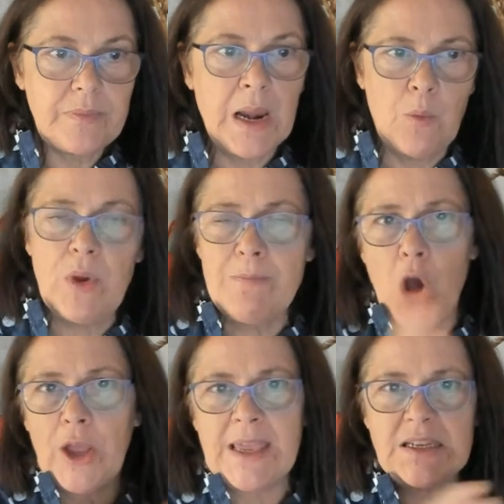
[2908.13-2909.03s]
We
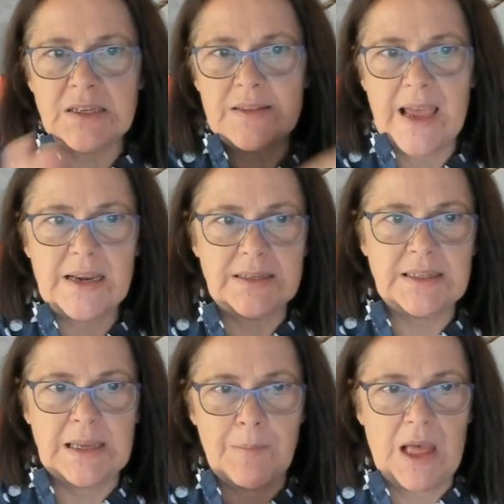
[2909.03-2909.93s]
might get to that at
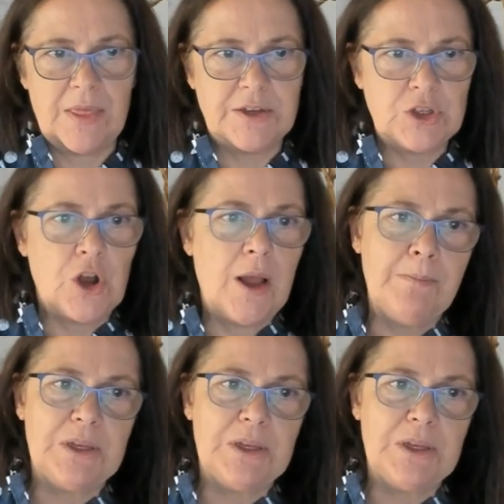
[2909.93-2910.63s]
some other time,